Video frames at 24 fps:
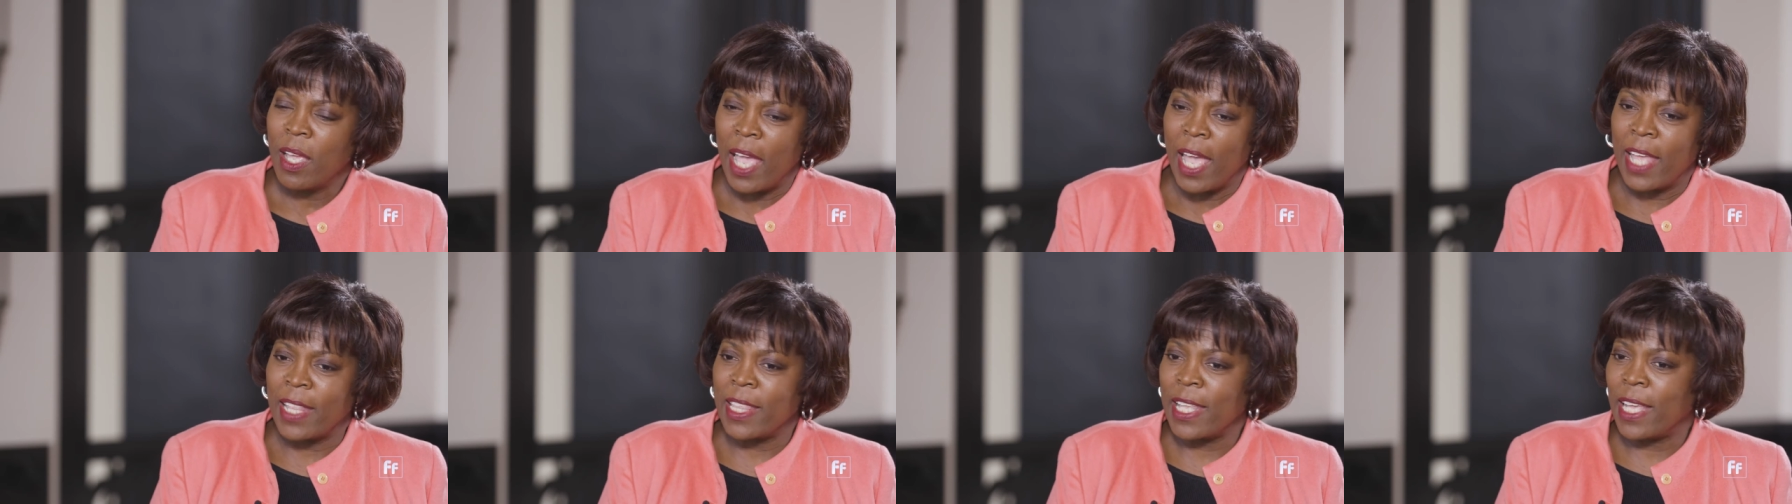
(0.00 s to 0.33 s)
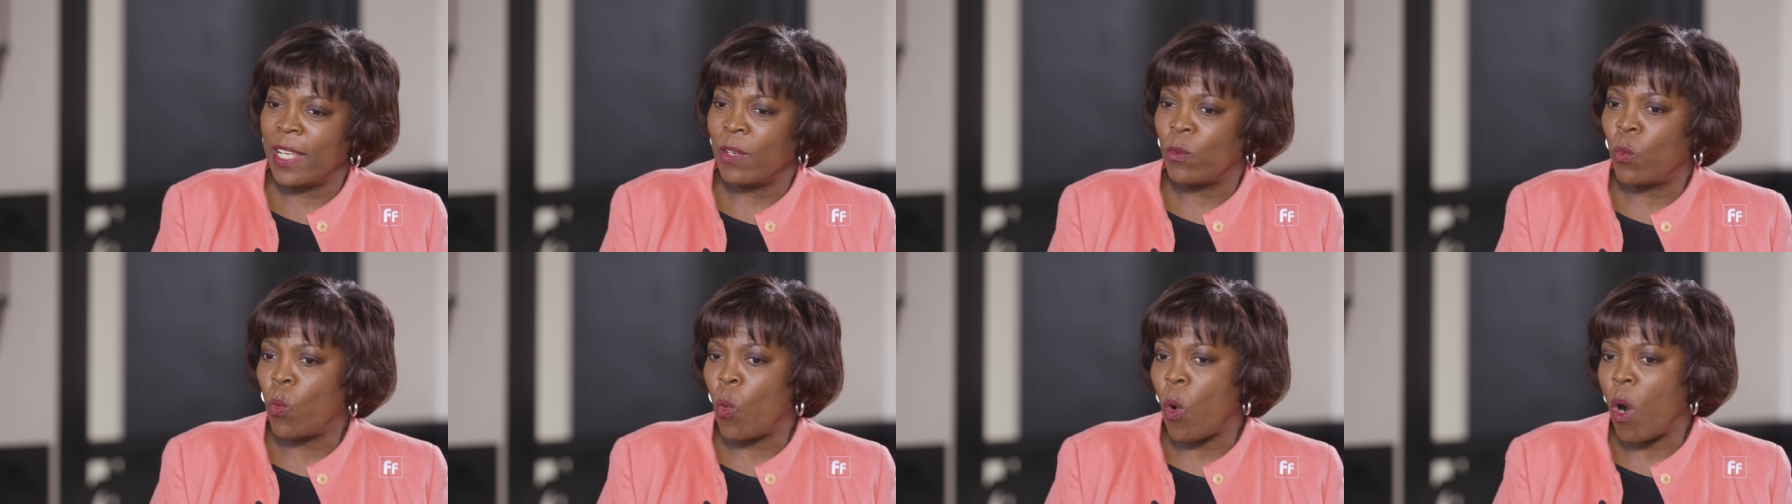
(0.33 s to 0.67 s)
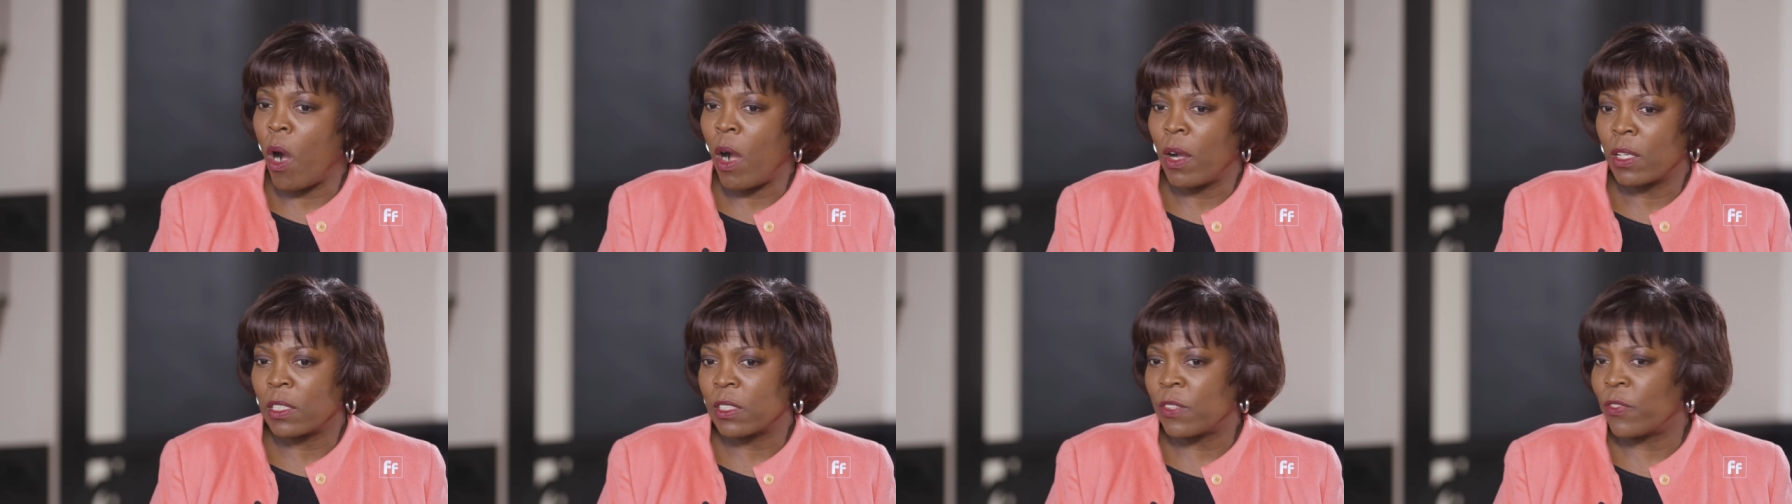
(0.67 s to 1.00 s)
and they'd
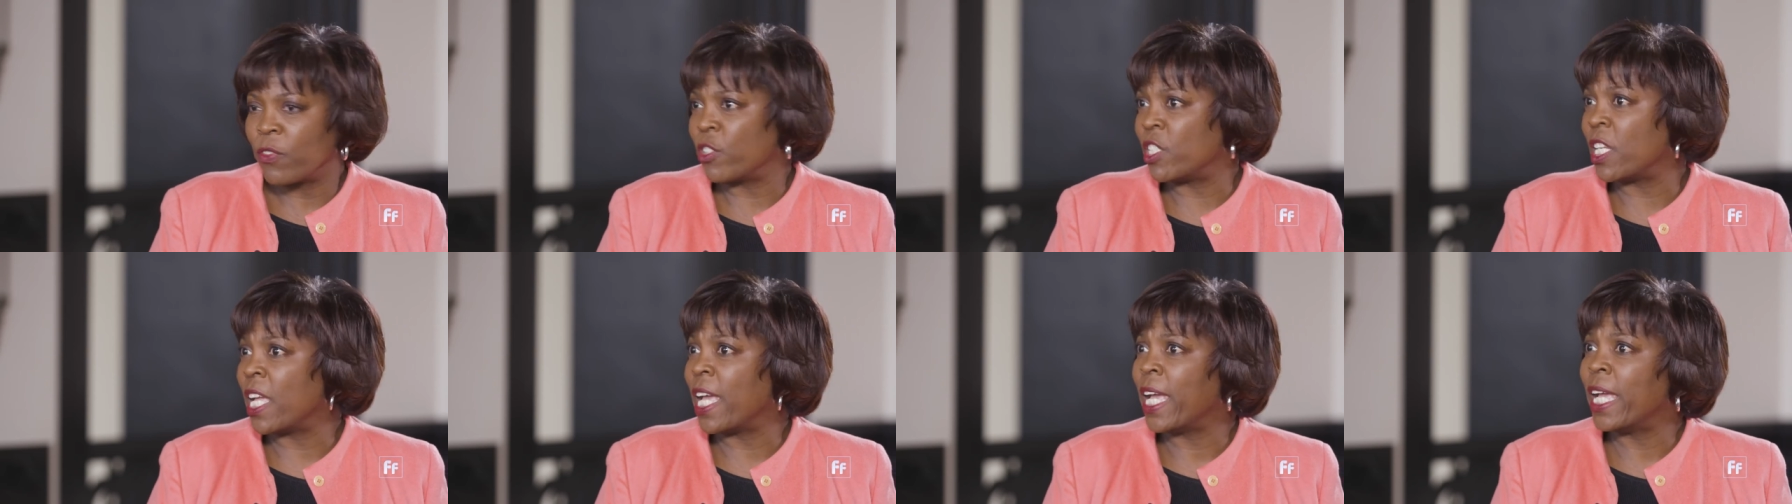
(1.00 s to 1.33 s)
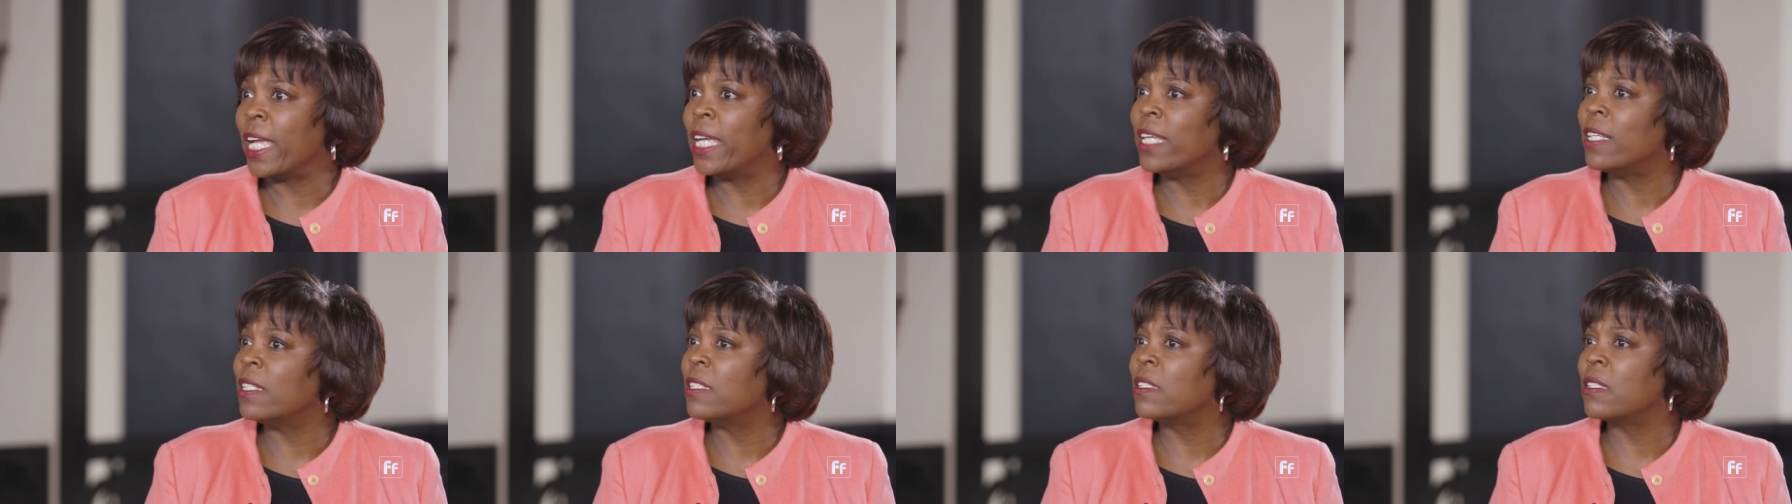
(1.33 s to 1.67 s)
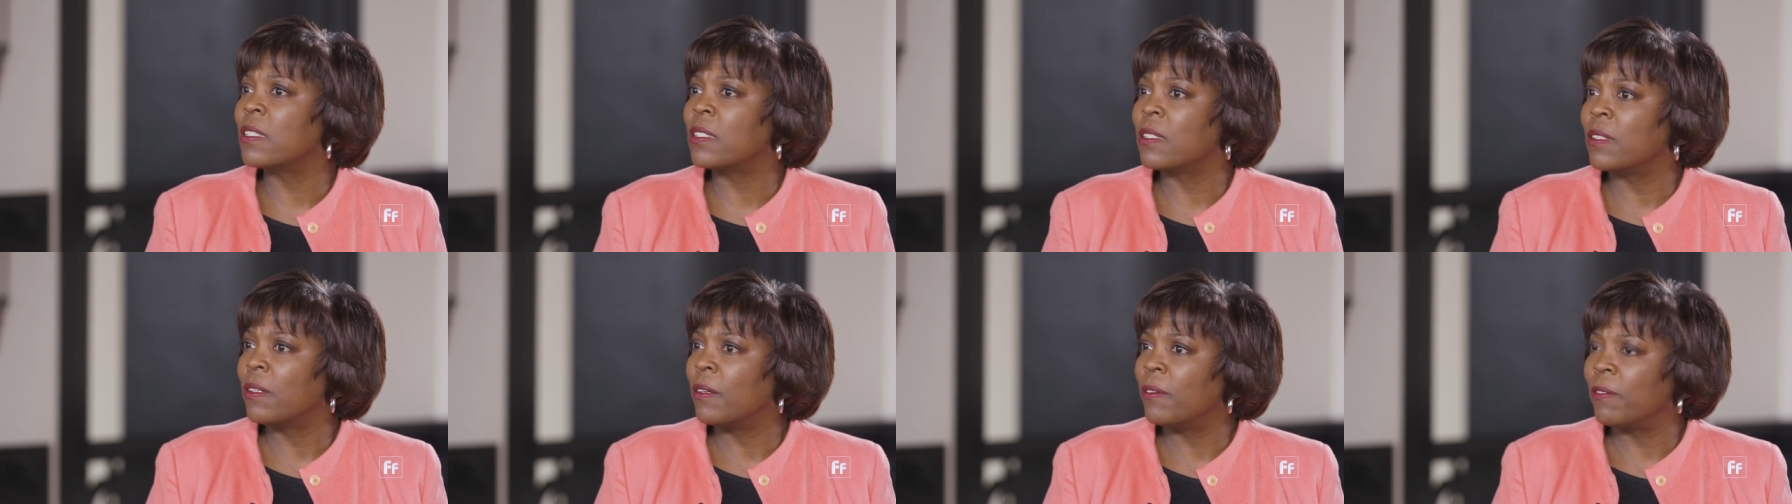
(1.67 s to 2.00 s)
walked for
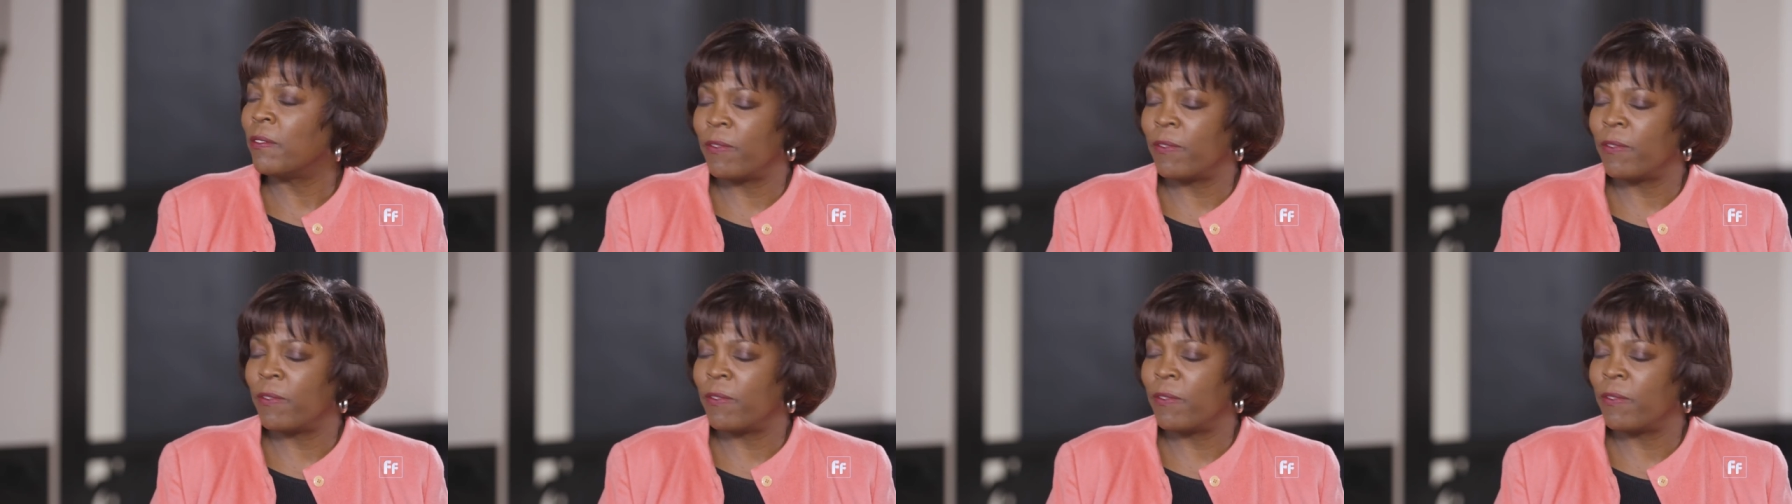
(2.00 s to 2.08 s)
days